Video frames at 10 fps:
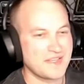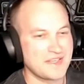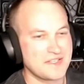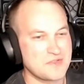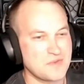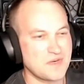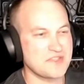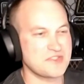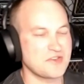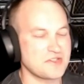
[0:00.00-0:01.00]
So what other
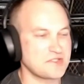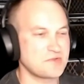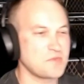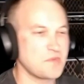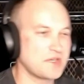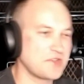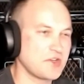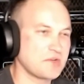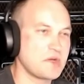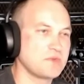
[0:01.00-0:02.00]
songs do we want to
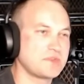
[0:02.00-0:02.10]
talk about with the